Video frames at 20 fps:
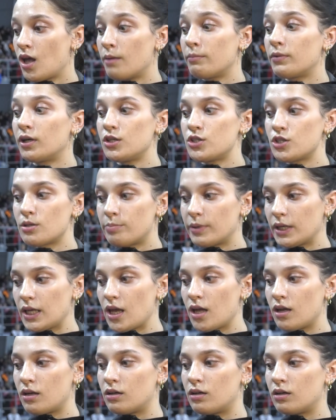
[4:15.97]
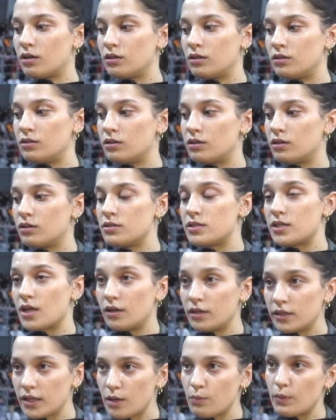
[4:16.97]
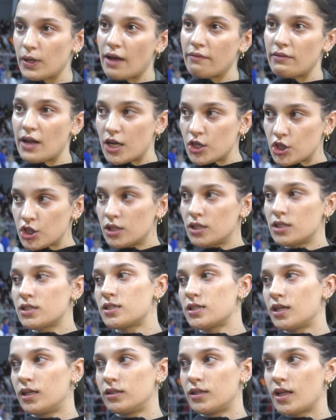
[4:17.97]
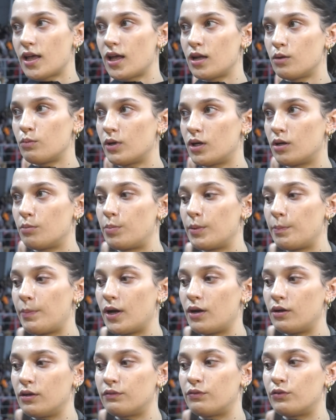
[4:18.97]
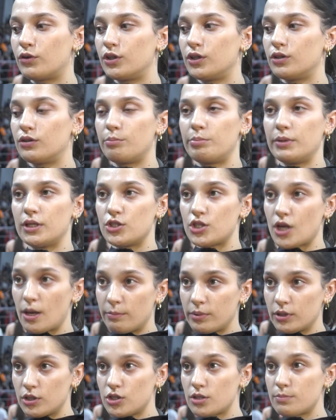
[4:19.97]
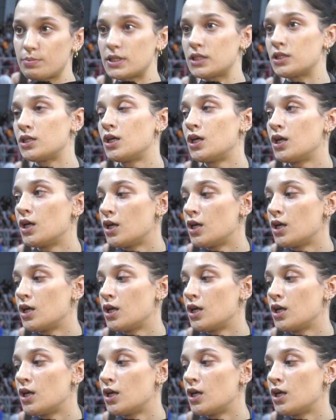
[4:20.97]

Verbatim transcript: I'm going to jump again on, on Saturday. We have nationals, and then we are preparing for the European Championships.